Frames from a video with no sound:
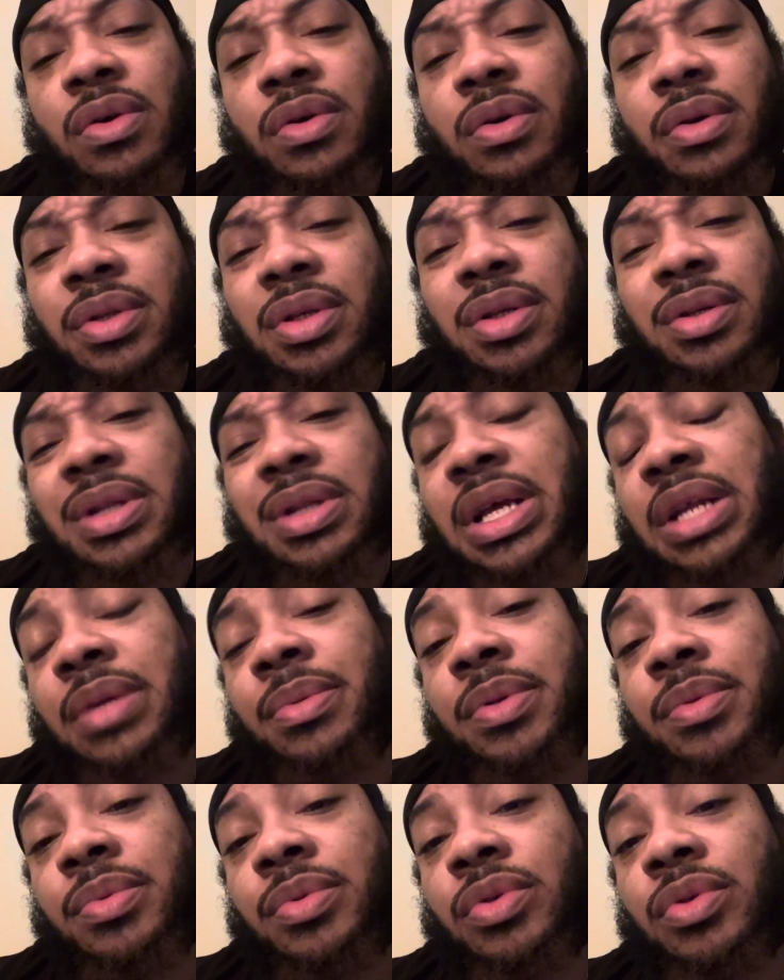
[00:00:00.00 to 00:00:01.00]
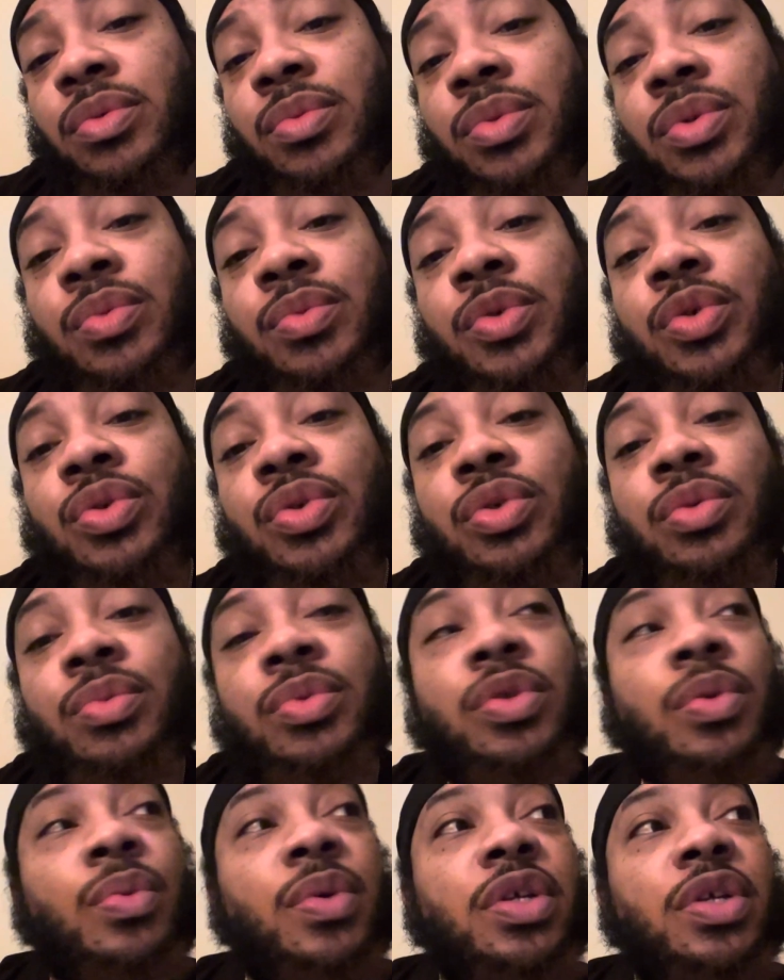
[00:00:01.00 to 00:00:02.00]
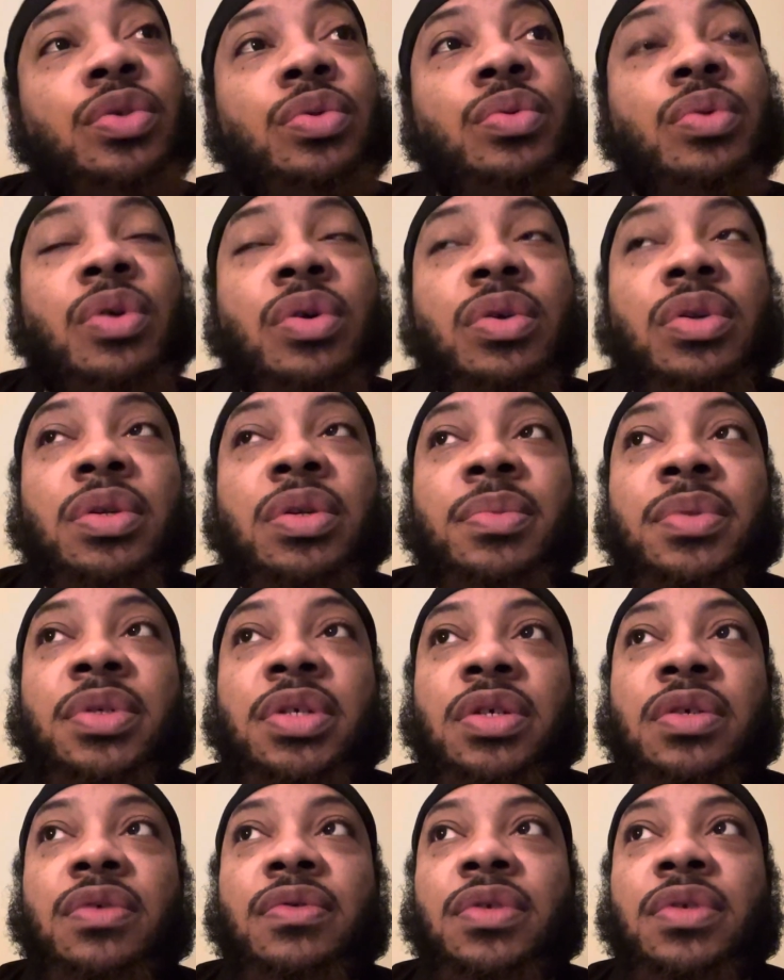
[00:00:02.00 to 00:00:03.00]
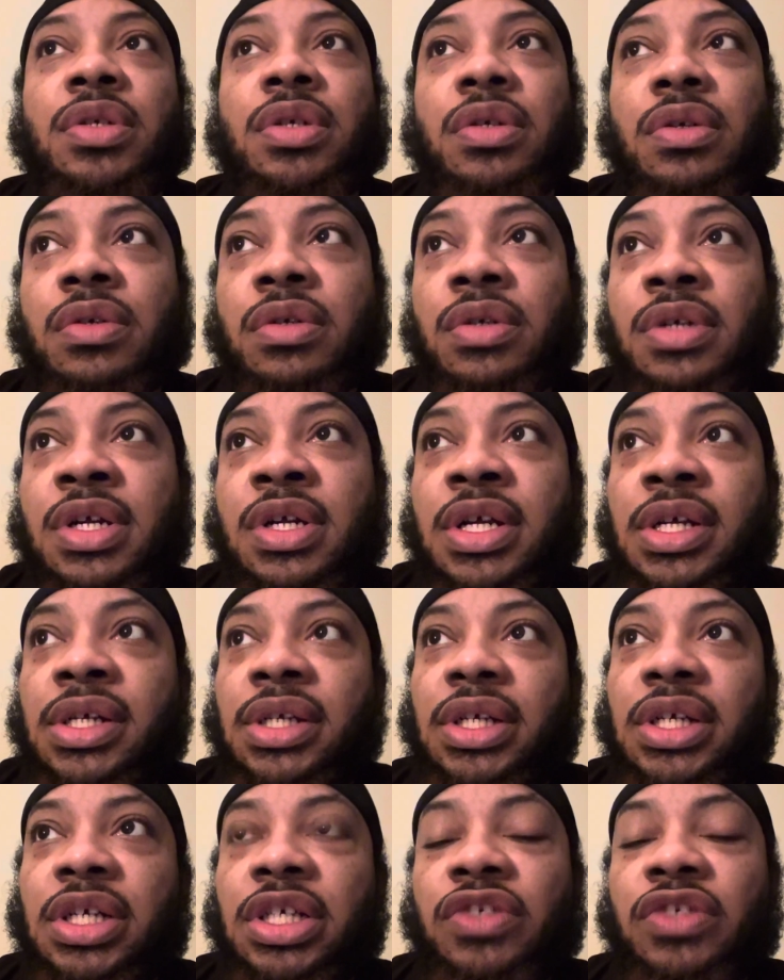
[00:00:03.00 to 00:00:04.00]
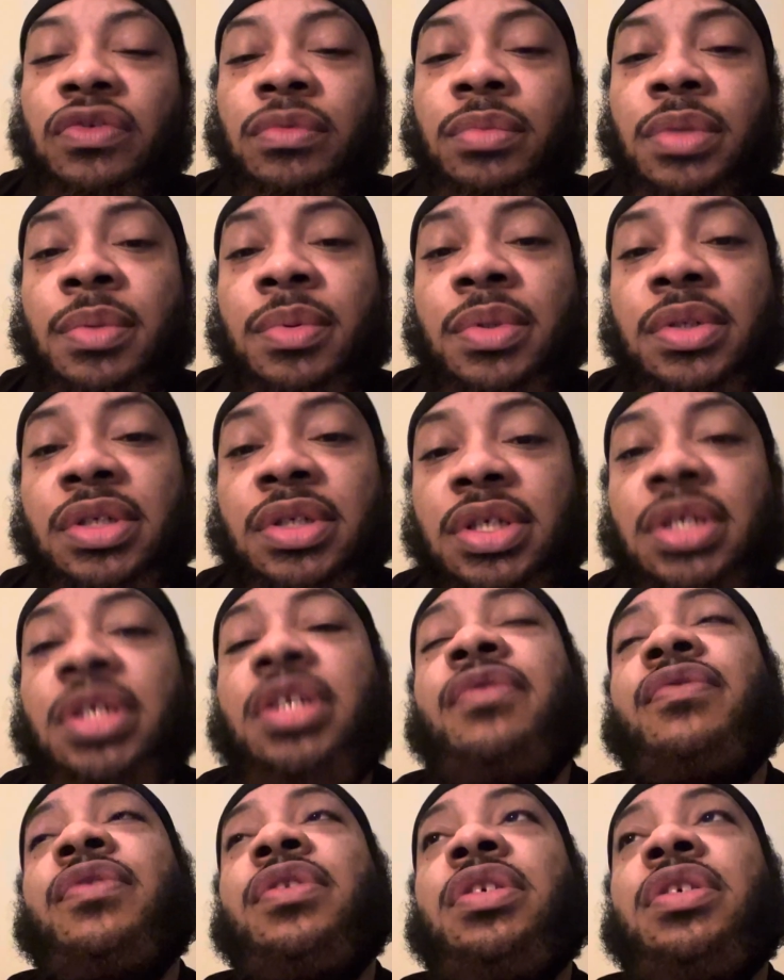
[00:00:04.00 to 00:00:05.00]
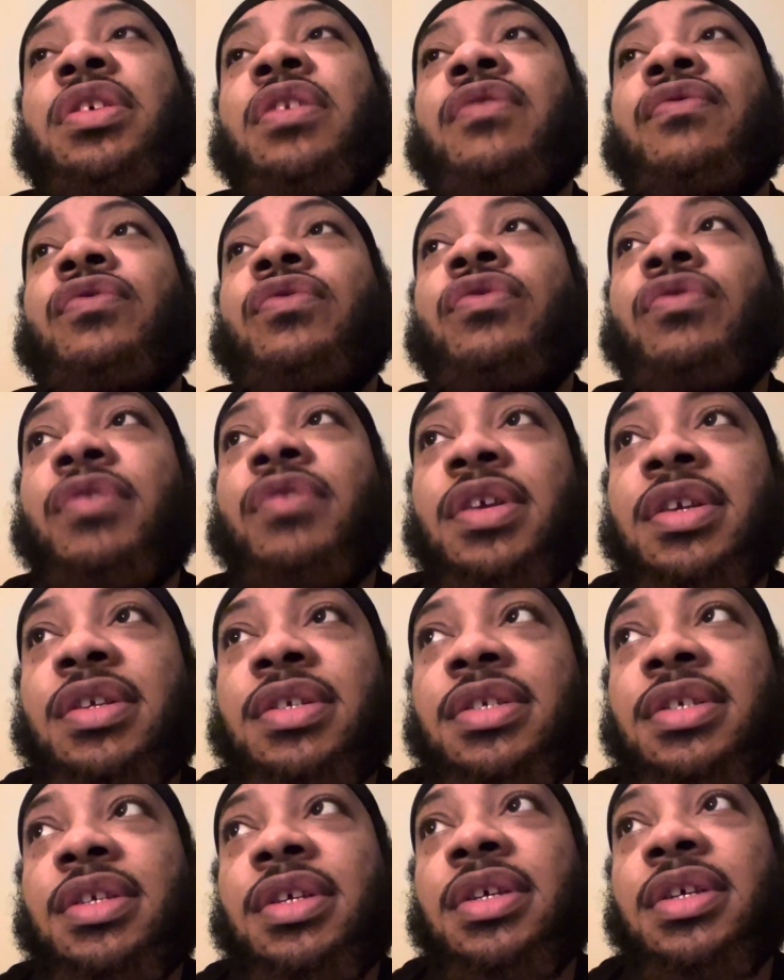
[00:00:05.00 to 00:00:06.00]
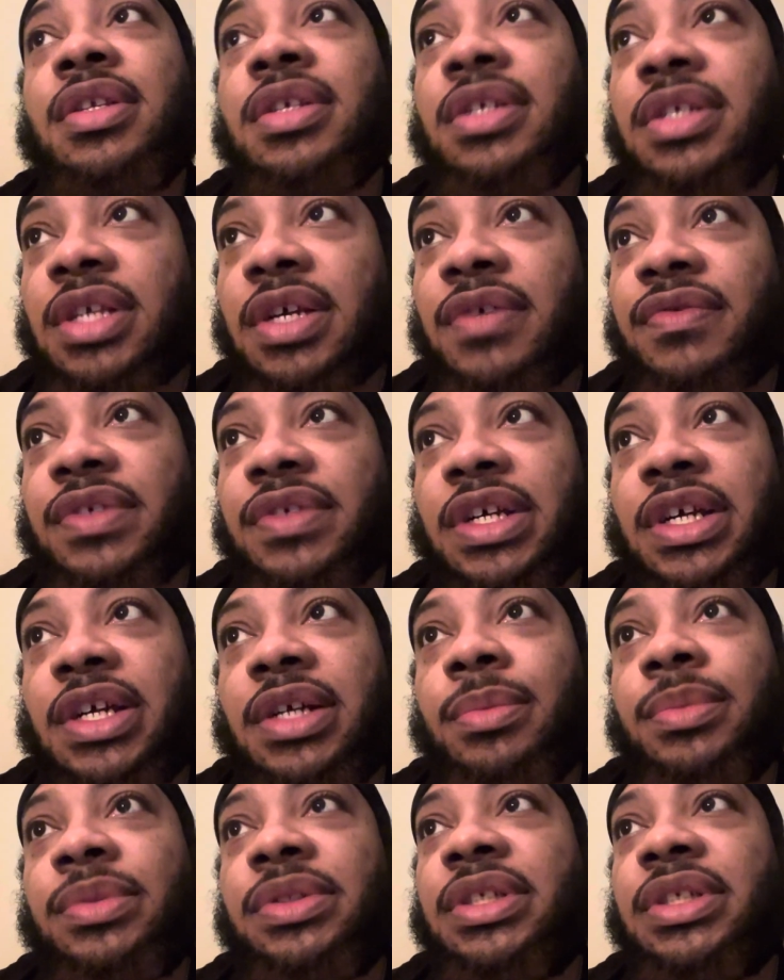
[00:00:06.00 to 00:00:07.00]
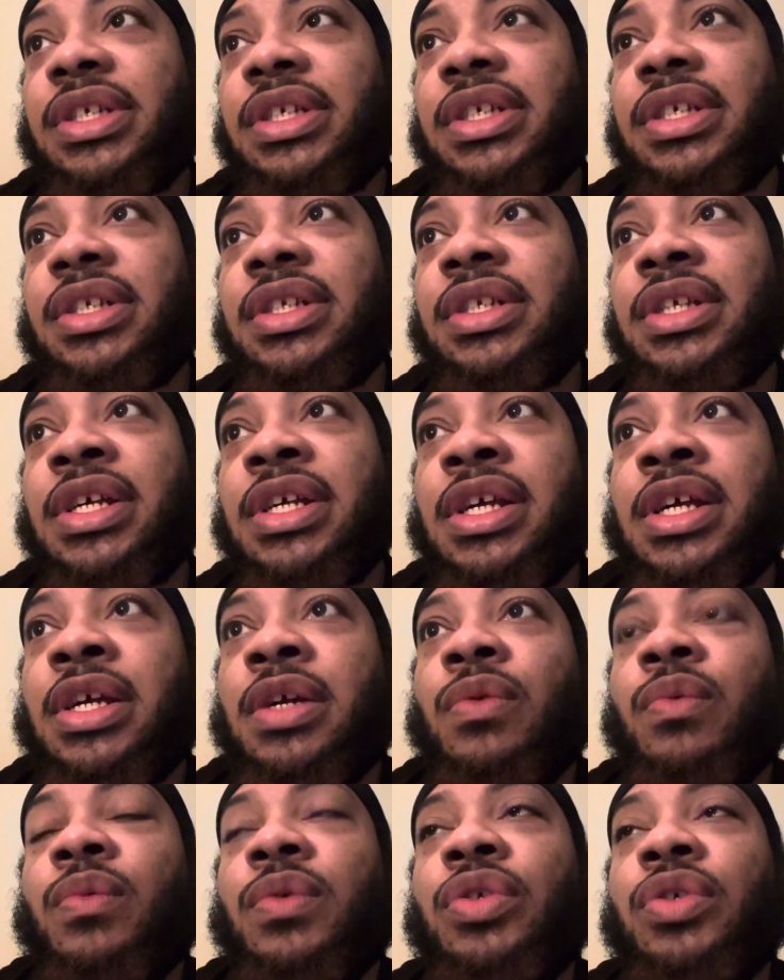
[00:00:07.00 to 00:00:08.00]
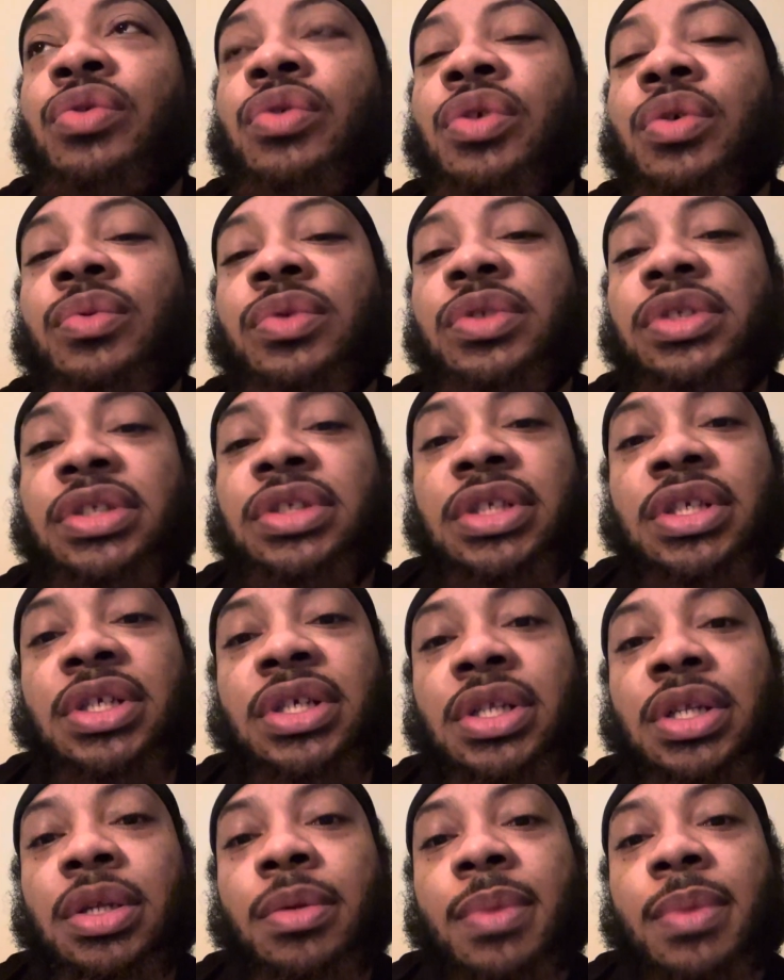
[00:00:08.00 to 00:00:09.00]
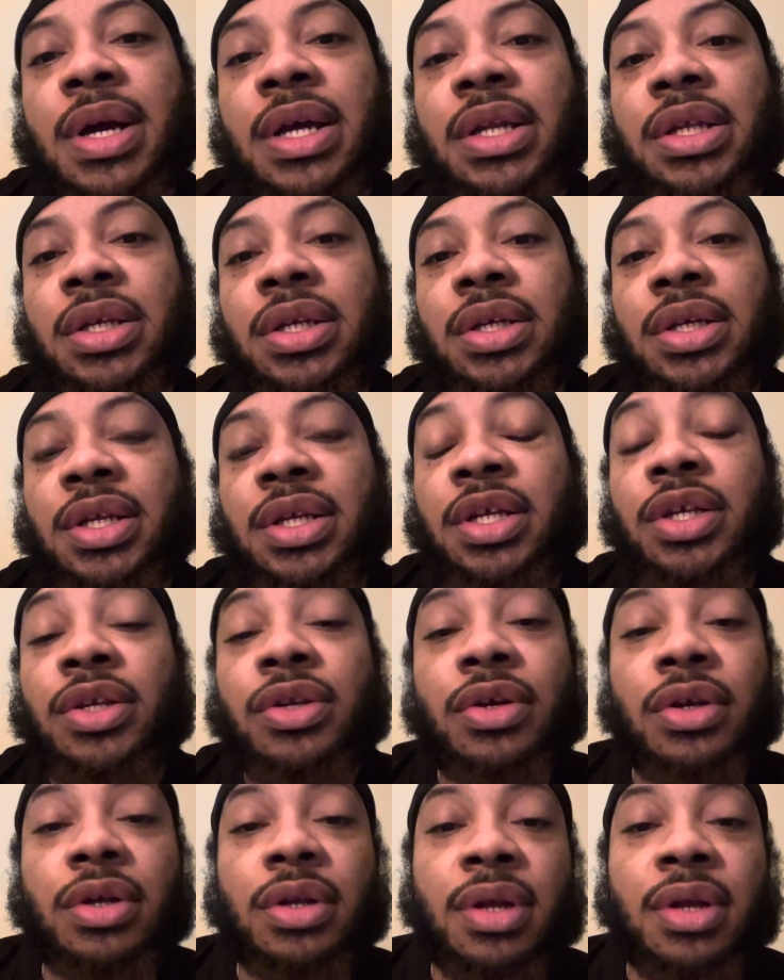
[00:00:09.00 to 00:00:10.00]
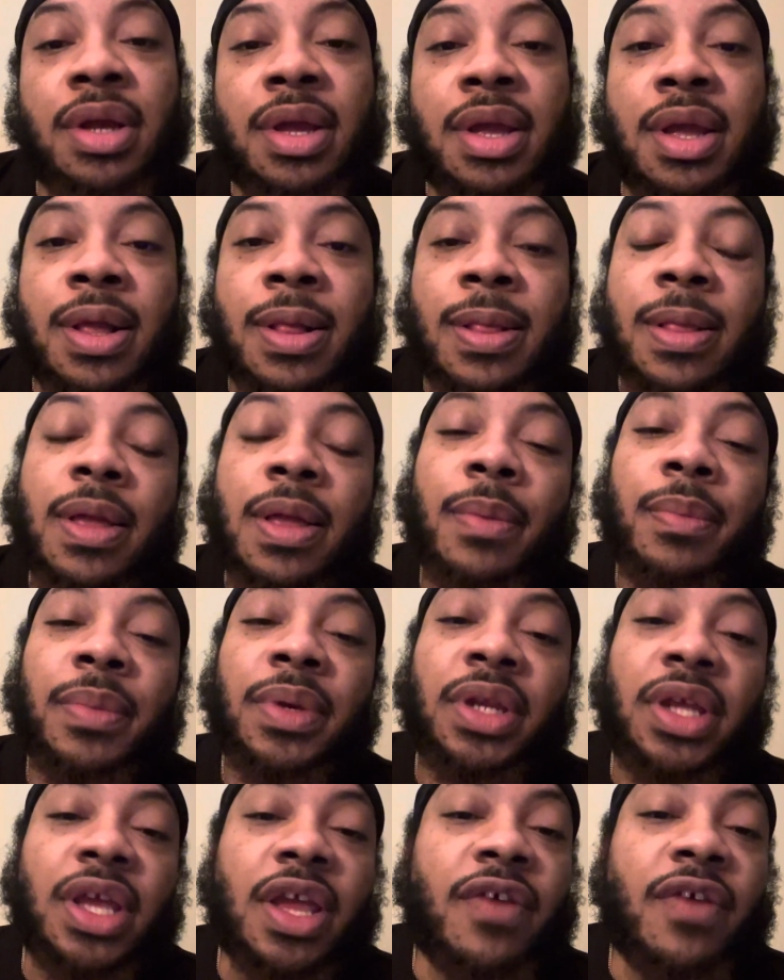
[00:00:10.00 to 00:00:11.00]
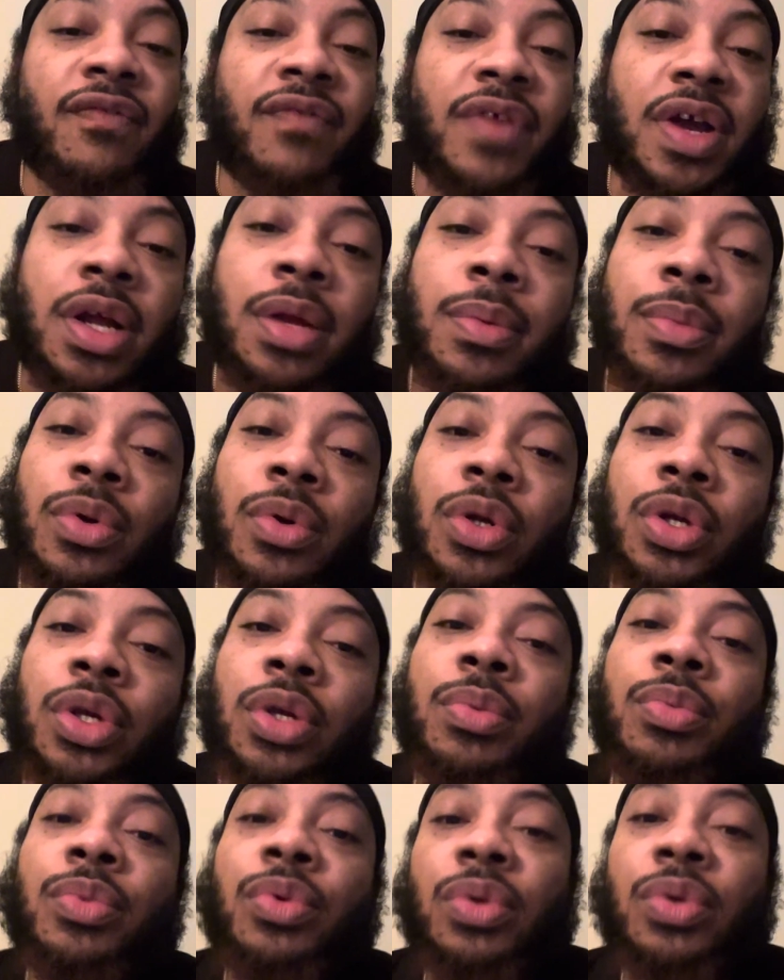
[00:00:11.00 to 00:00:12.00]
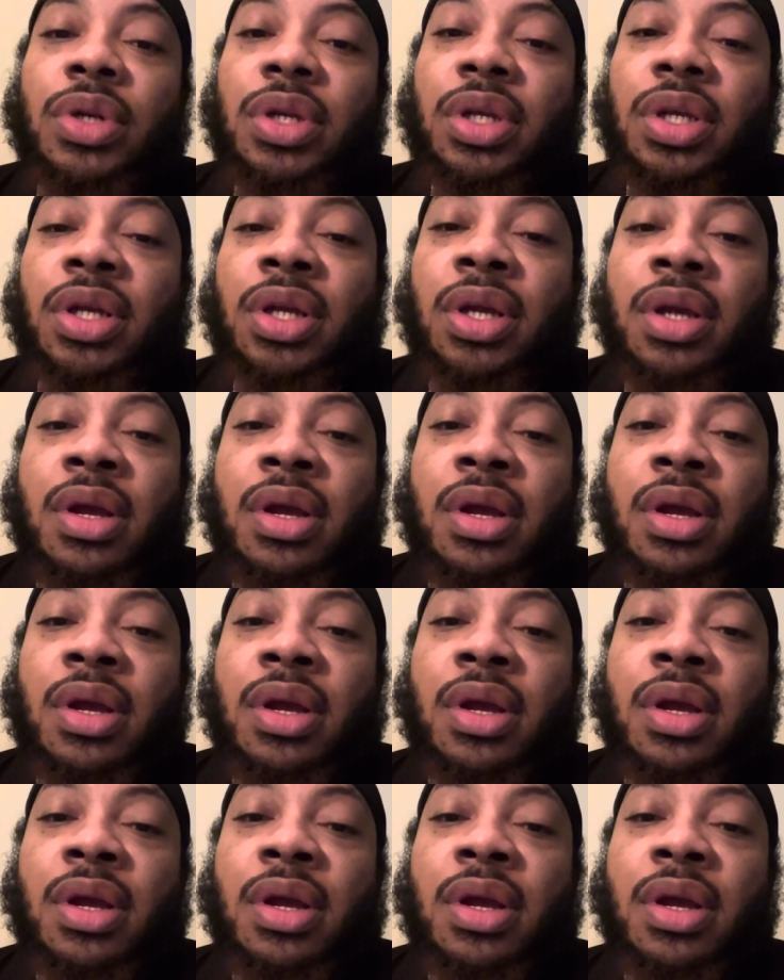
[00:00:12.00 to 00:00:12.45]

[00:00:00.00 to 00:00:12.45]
think a lot of people, or most humans, are way too hard on themselves. So it's remembering to give yourself grace in the tough times, and when you don't see anybody in your immediate environment or community,